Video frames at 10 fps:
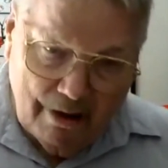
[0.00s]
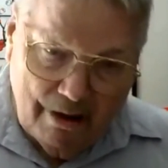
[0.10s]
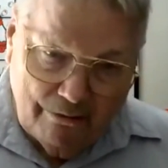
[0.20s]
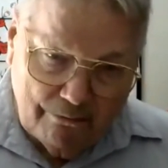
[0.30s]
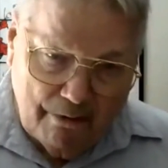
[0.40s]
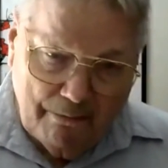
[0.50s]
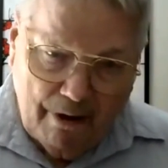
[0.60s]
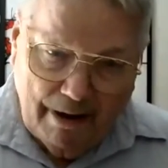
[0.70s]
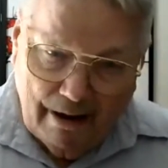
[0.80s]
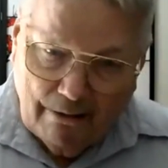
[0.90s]
It's run
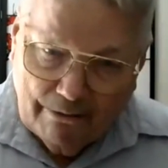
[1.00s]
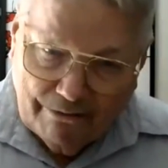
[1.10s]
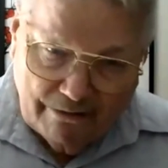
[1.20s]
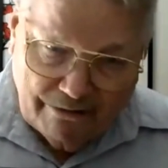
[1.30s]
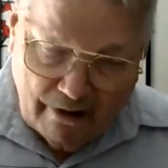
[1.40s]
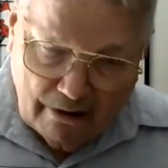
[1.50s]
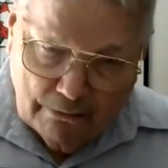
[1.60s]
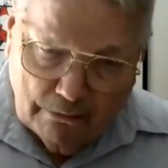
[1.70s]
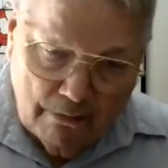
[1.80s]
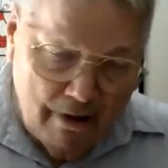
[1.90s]
by Allison
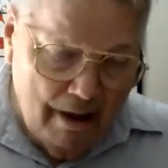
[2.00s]
Sahu,